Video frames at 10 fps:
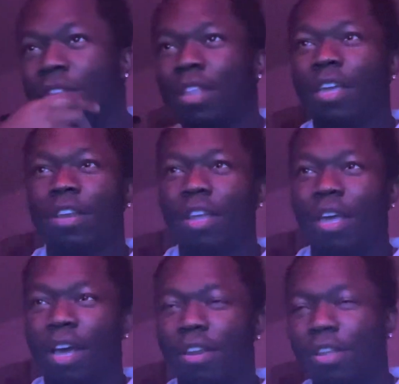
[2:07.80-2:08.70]
thing
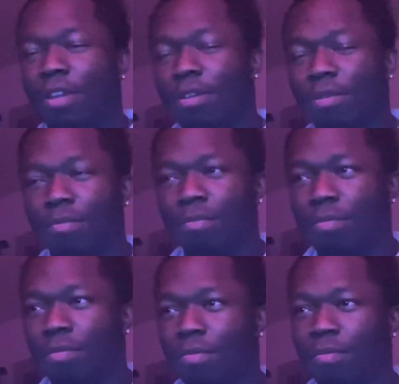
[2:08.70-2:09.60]
that I think
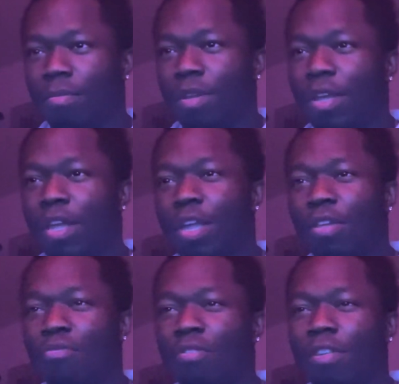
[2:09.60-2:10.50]

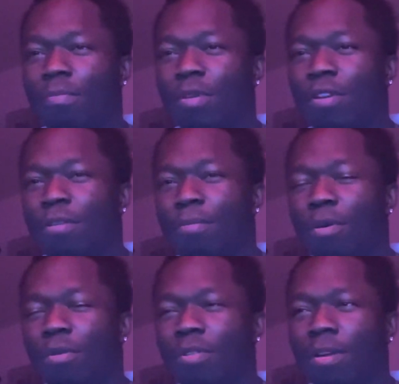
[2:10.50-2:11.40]
interests me the
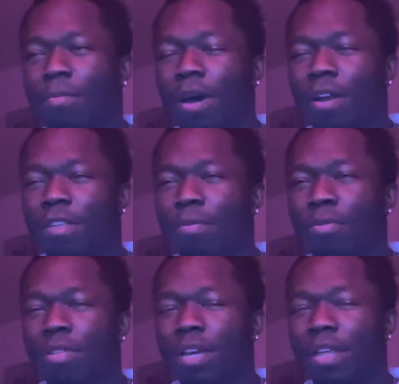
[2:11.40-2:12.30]
most about his
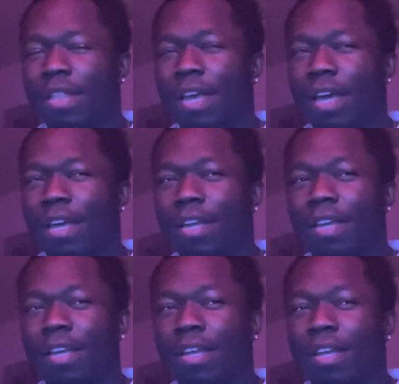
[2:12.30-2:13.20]
music is that
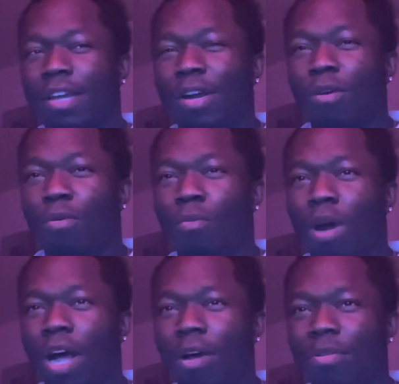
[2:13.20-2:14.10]

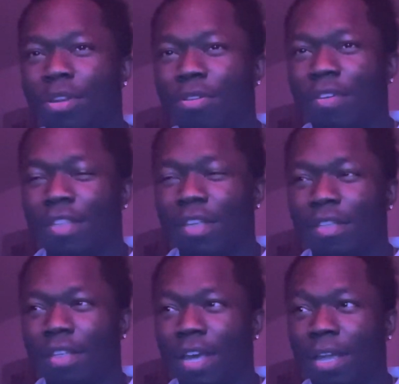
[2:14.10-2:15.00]
while there's the
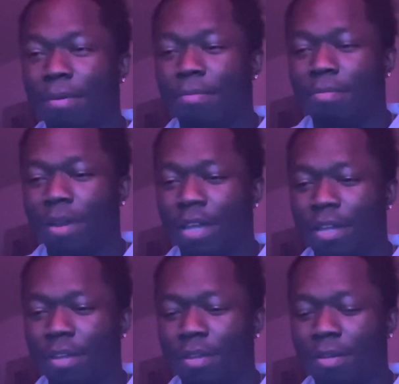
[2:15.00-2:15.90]
same like
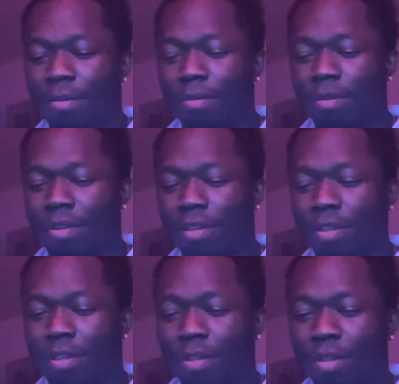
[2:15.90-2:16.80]

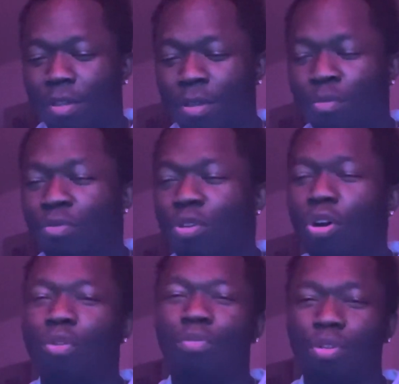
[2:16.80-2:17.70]
you
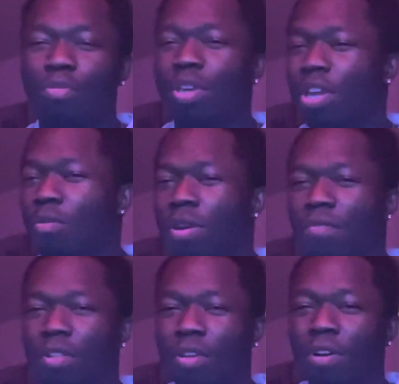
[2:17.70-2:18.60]
know when you hear one of
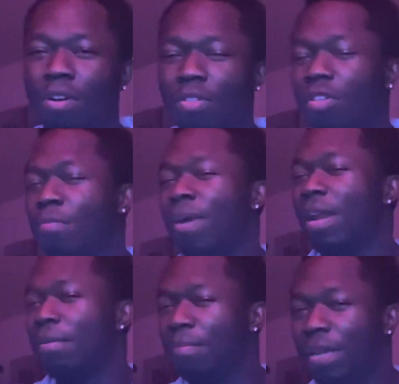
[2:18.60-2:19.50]
his songs just by
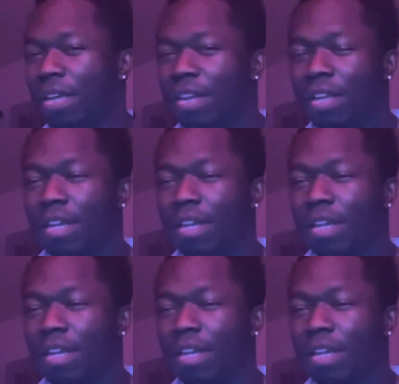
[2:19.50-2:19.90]
the beat